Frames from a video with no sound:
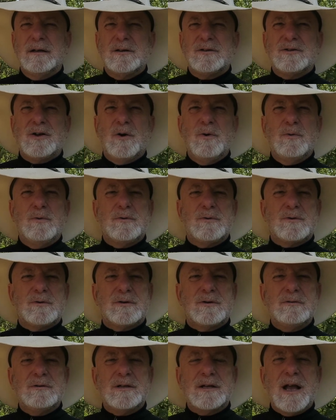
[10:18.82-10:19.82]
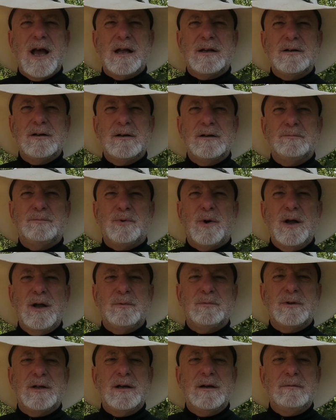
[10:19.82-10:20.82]
So, as soon as I got done
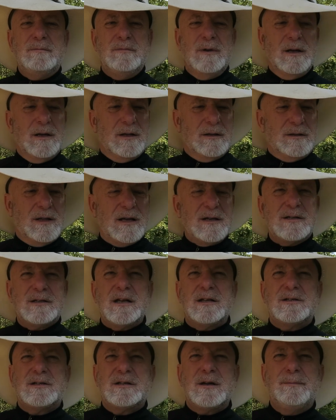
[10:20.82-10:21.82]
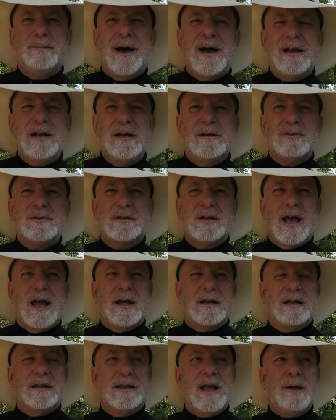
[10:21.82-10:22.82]
praying with him, they sit somebody else
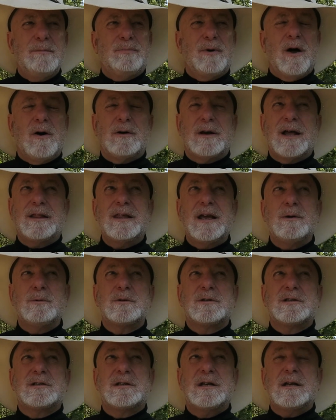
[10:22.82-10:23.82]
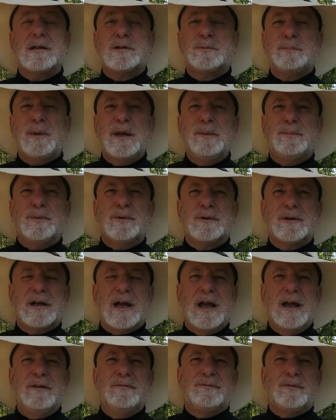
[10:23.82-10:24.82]
down. And they brought, I think it was six people
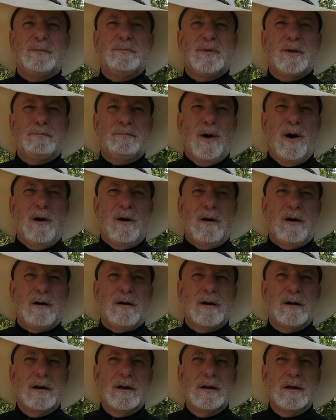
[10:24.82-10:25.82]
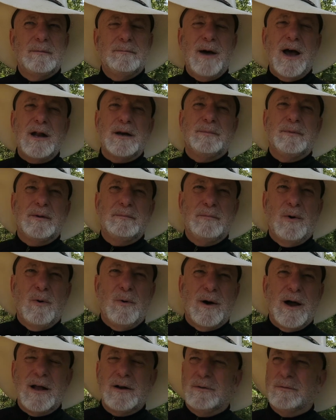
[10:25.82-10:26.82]
came from the bar. Might have been
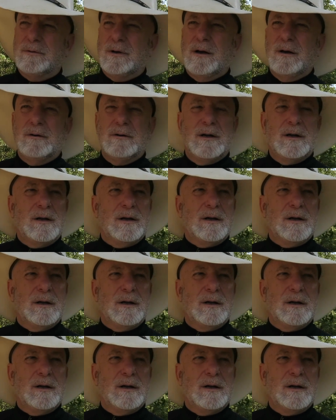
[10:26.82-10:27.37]
more, I don't know.